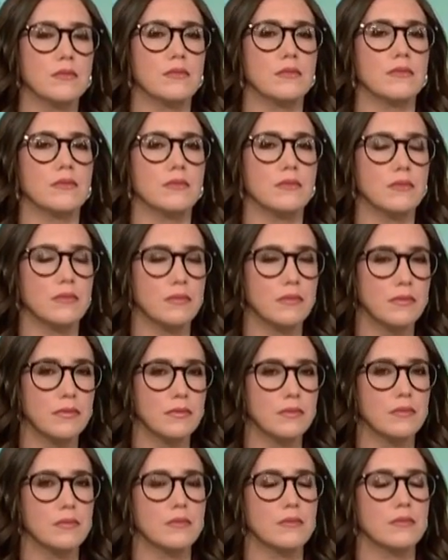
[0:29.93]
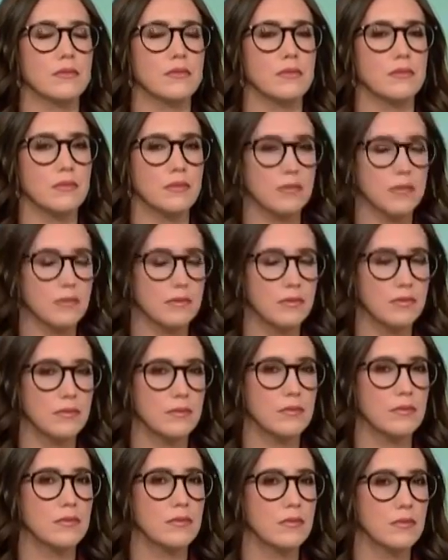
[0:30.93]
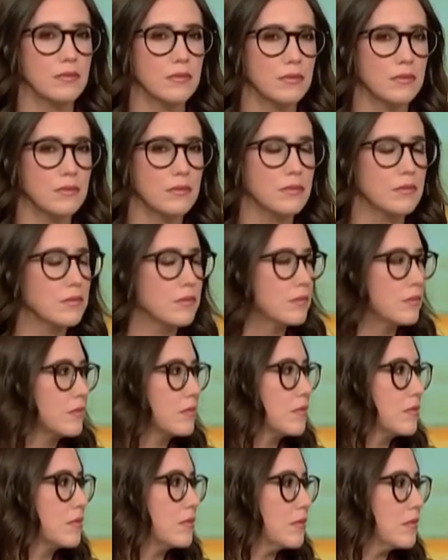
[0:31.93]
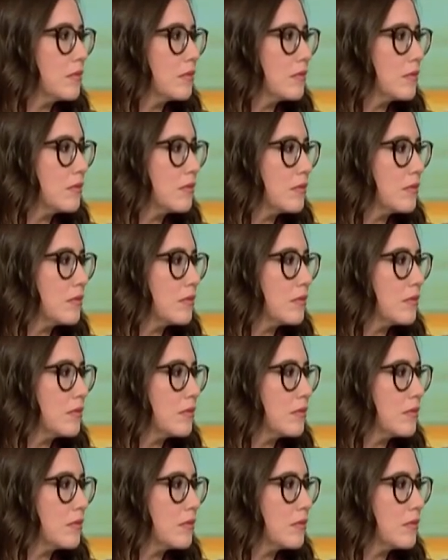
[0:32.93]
(not speaking)